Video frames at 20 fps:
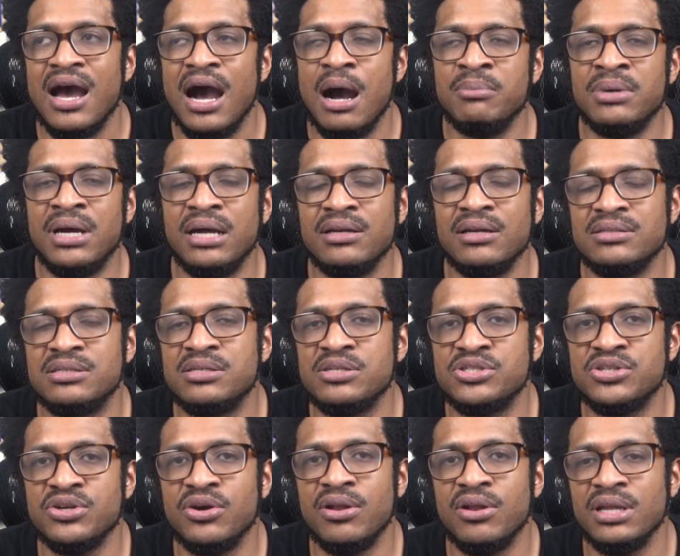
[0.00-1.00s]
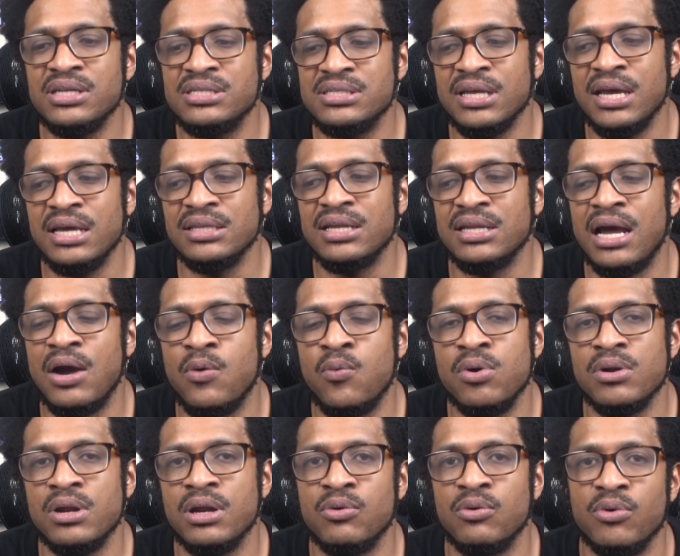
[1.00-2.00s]
I'm not necessarily saying that I
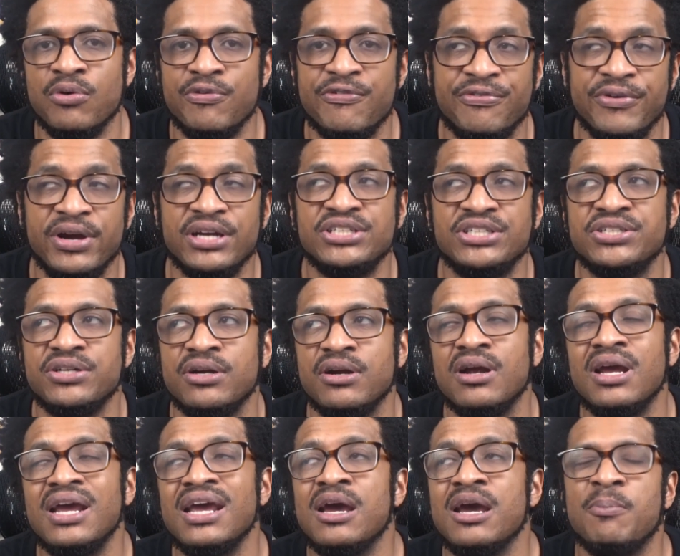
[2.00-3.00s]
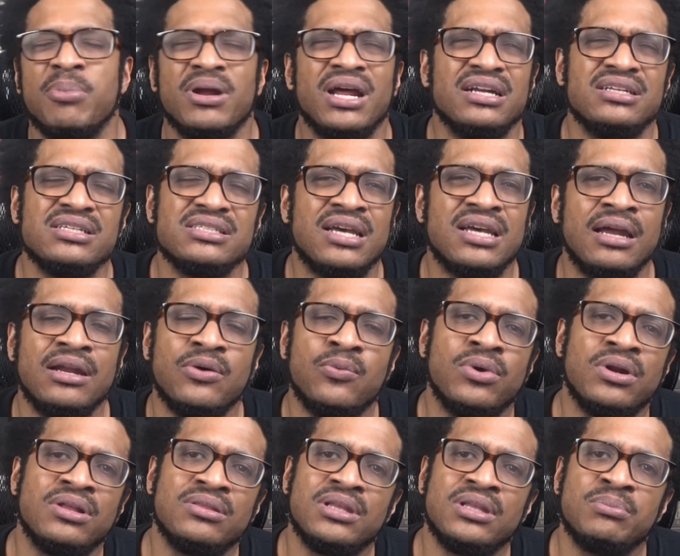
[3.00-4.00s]
wanted a refresher, but I just kind of
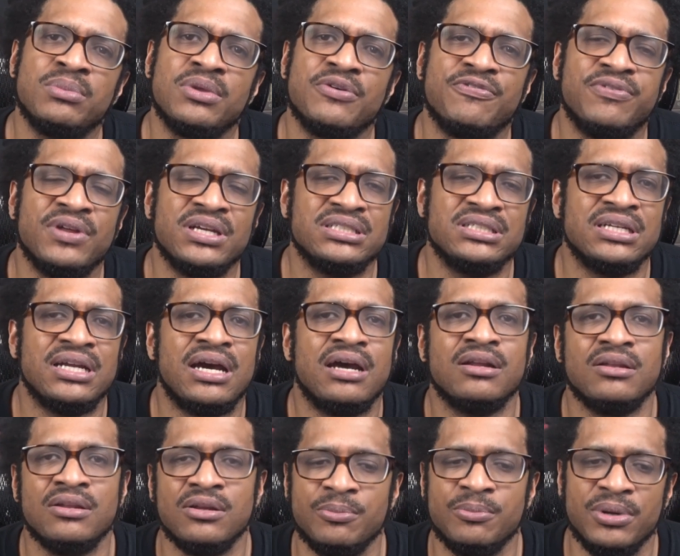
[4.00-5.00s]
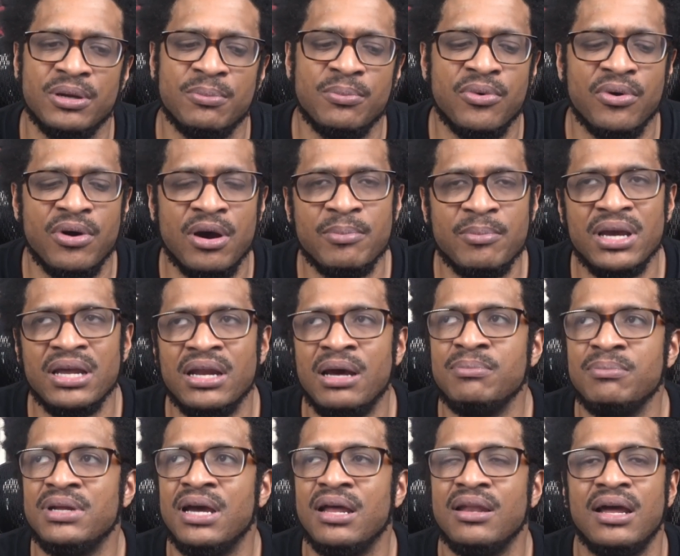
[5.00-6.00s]
wanted them to flesh it out a little bit more. I mean,
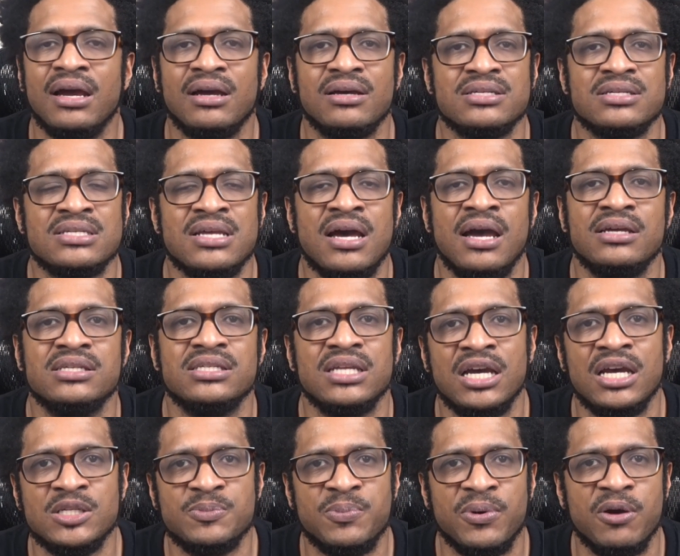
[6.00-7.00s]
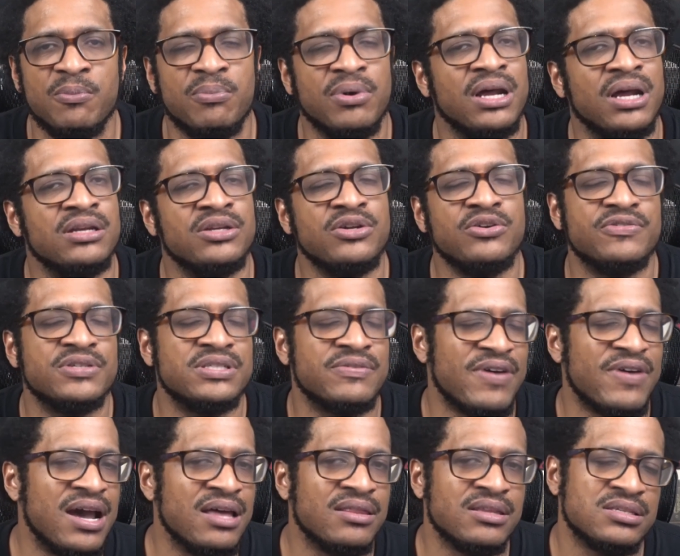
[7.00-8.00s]
I'm not like a science expert, but I do
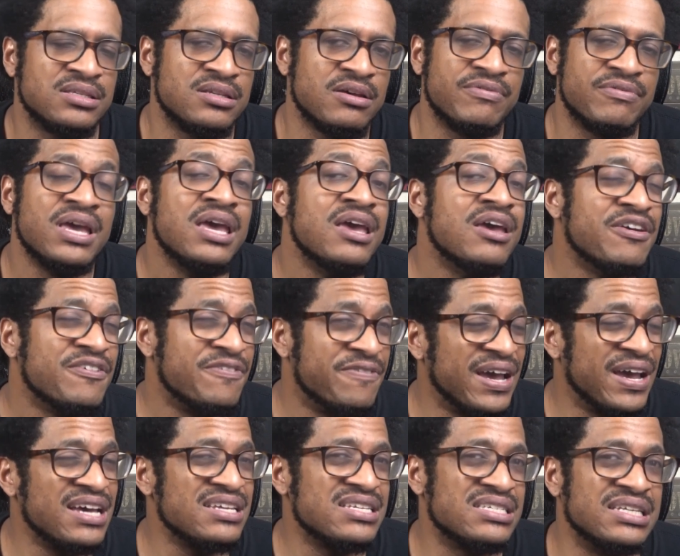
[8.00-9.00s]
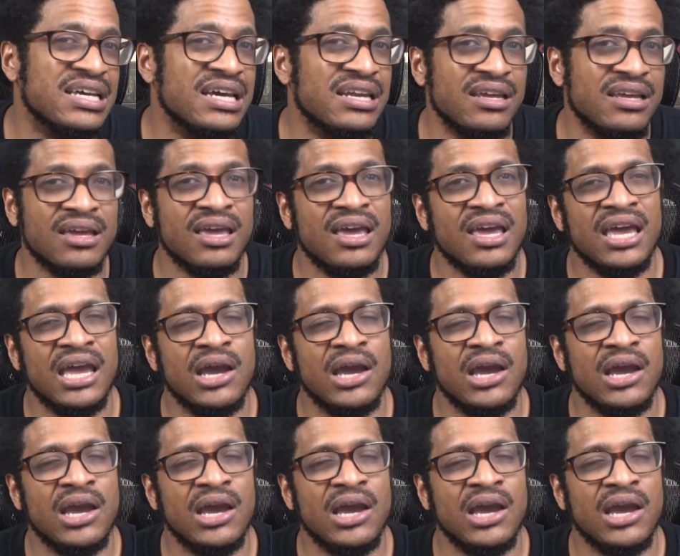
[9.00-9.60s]
find the stuff fascinating.